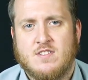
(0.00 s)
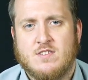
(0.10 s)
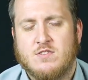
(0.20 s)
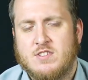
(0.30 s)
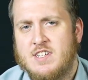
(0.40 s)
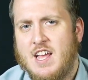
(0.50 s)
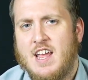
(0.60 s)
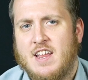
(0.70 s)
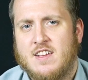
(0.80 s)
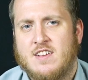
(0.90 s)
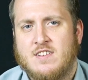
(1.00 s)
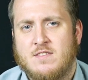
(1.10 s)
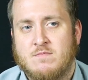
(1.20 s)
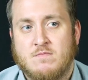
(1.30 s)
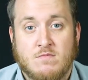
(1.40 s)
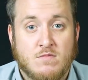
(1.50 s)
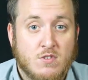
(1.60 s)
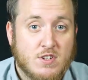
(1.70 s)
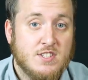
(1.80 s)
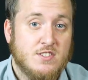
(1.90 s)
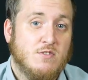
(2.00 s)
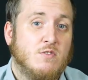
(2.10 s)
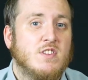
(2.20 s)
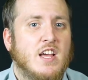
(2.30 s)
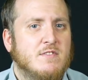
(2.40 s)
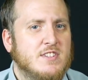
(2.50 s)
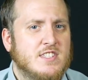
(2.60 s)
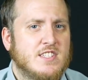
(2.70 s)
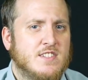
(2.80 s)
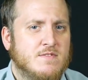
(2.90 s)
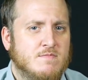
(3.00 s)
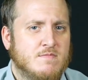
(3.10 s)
So today, look into your own life and see,